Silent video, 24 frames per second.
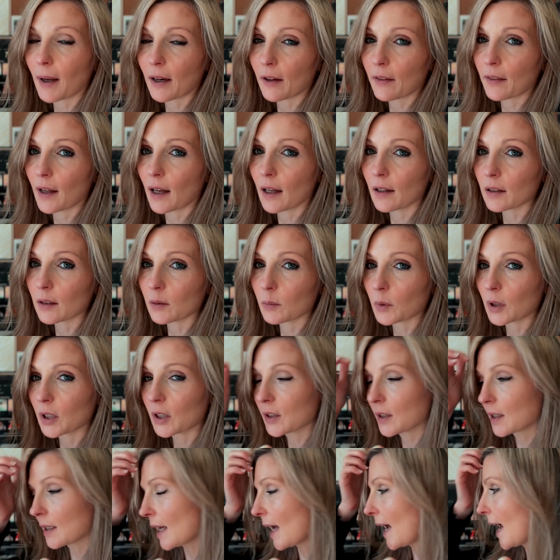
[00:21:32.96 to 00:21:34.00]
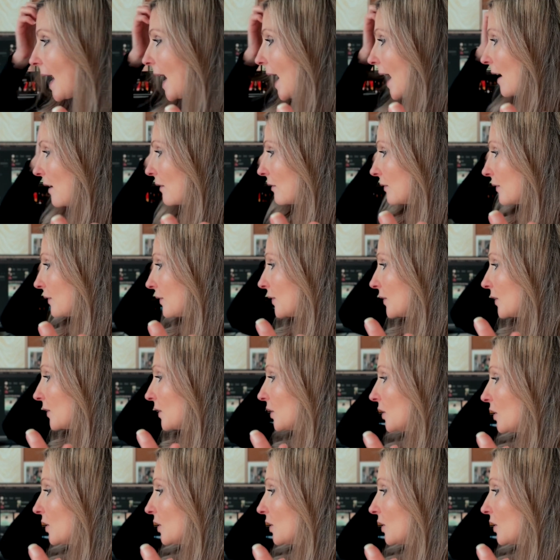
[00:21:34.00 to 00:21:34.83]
1,000 words. I have